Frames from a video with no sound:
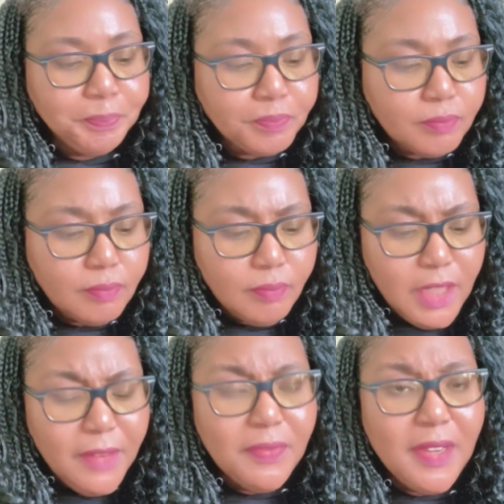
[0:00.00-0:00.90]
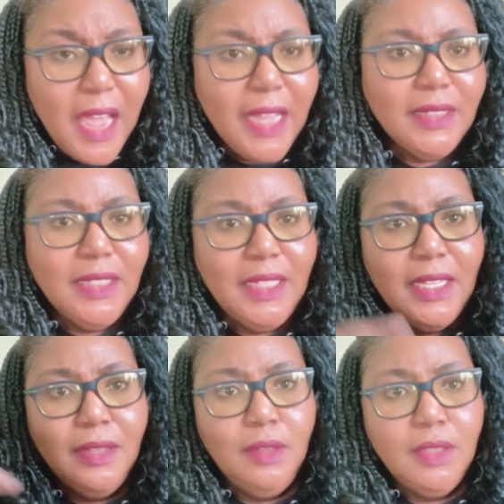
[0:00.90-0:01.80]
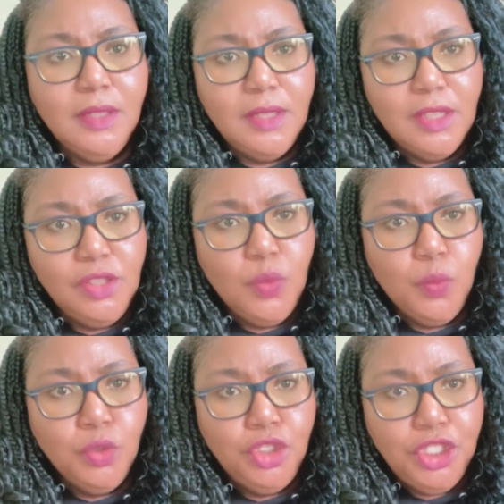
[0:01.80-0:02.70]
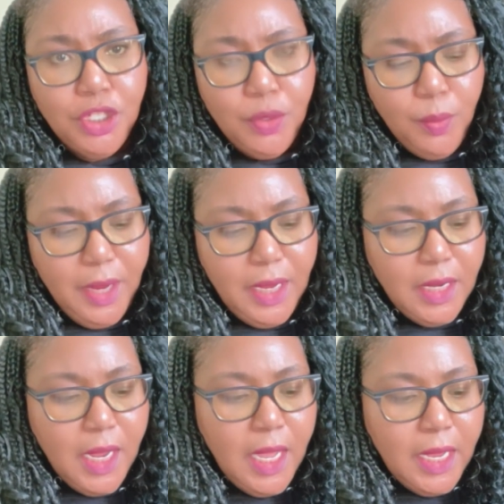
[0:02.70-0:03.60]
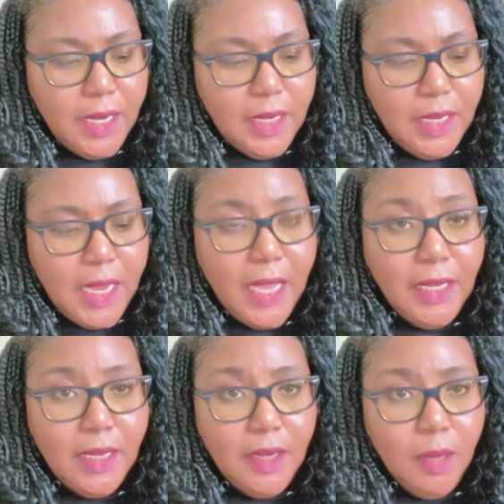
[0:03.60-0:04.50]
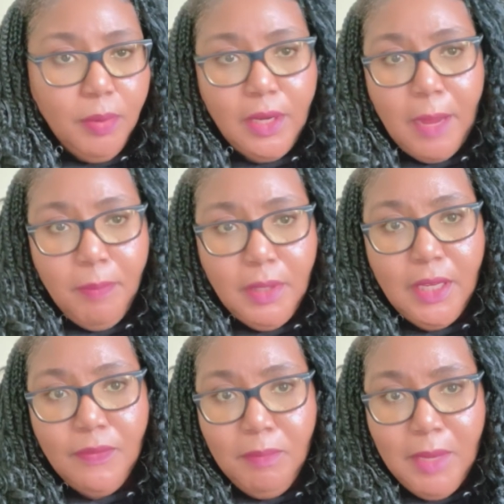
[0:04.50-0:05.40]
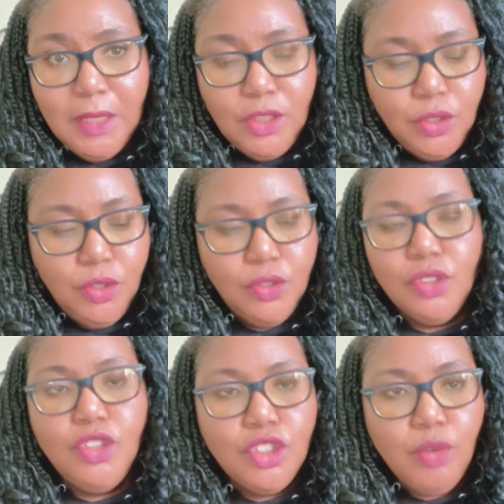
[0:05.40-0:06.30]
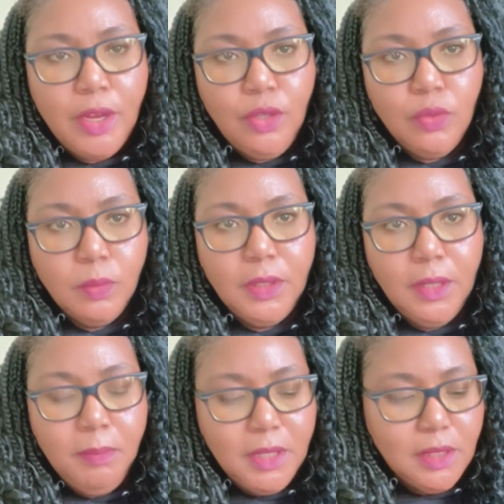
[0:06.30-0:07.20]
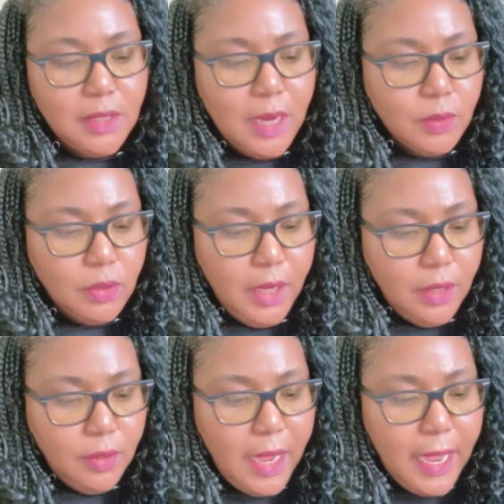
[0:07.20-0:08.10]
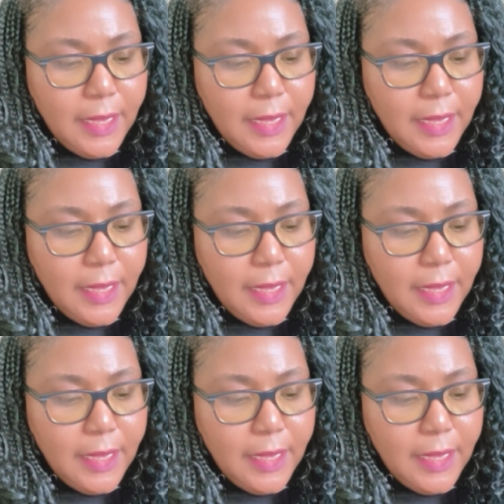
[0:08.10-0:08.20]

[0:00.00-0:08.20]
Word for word: If not, then the system will generate an EIN number and I believe mail it to you. So just try to do it within business hours, okay, you guys?